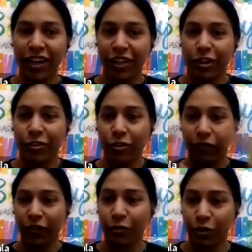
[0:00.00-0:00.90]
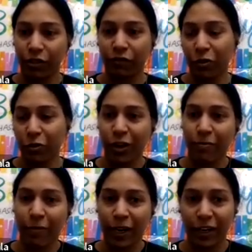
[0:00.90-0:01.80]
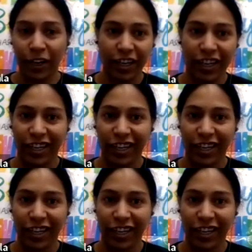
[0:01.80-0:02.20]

it's also difficult to sift through them and